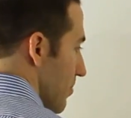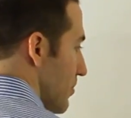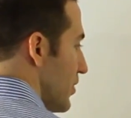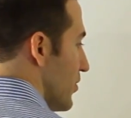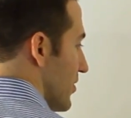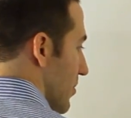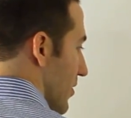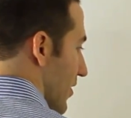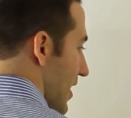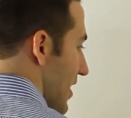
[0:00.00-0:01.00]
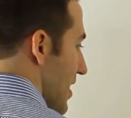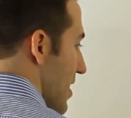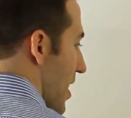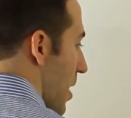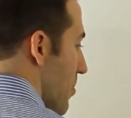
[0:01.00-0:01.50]
mu symbol, right?
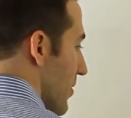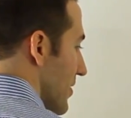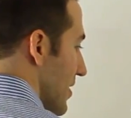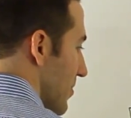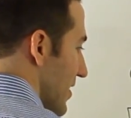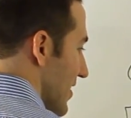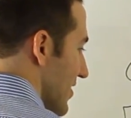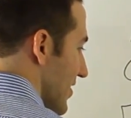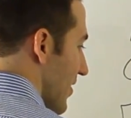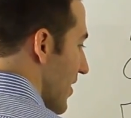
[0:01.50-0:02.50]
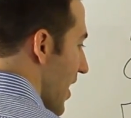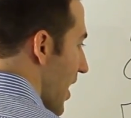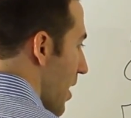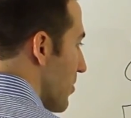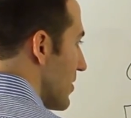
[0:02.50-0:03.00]
upper limit. So upper